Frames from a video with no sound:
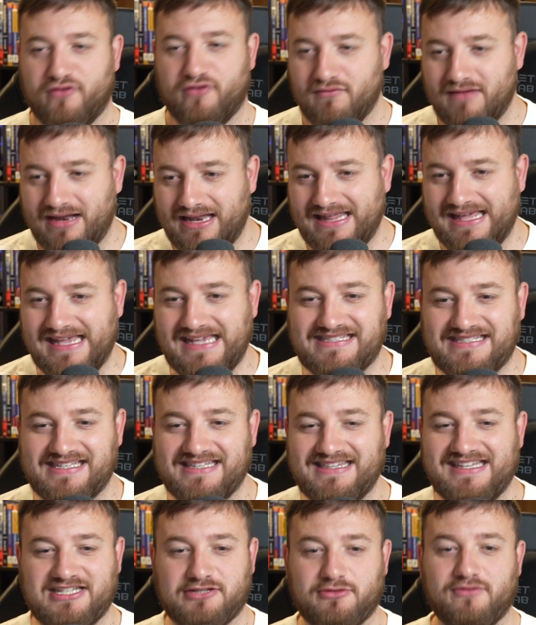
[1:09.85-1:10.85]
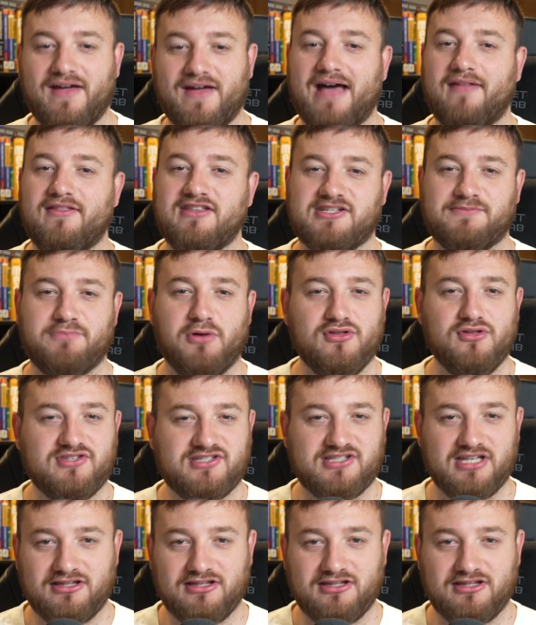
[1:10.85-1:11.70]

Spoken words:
releasing this without the sponsor.